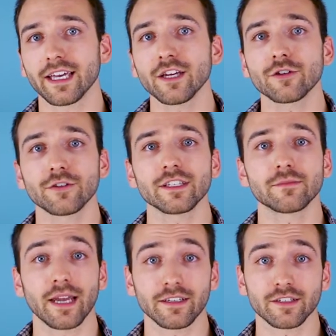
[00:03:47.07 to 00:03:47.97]
increased
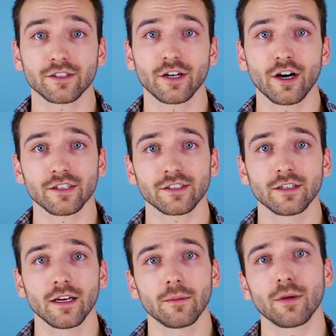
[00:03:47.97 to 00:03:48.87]
maintenance costs
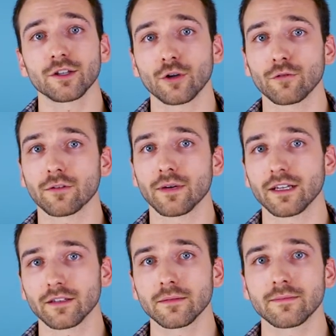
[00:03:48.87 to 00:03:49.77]
month over
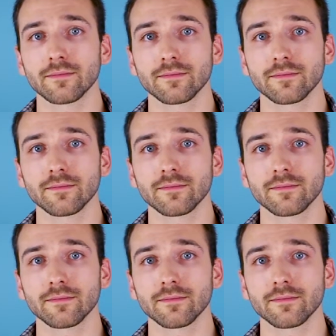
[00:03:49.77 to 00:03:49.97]
month.